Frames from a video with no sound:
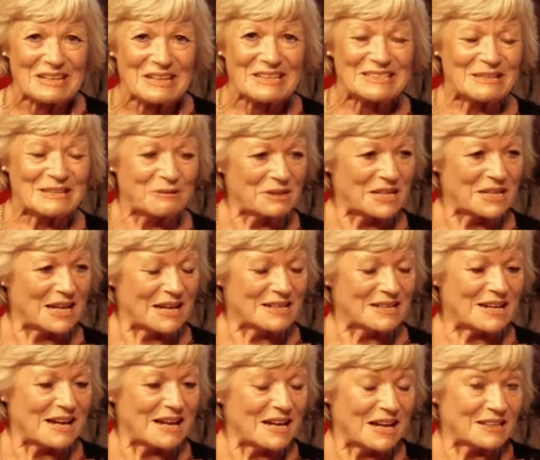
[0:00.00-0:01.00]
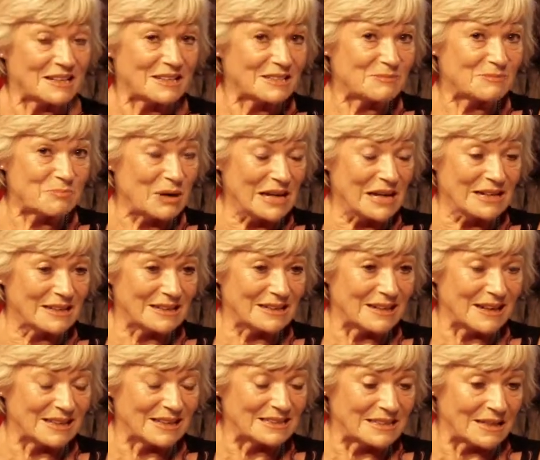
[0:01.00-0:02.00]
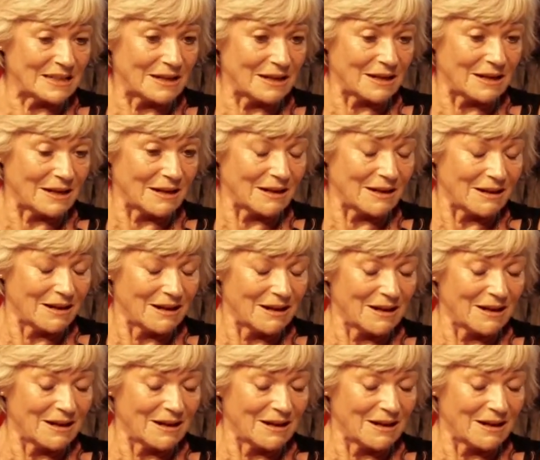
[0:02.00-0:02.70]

so in the end, I had this brilliant idea.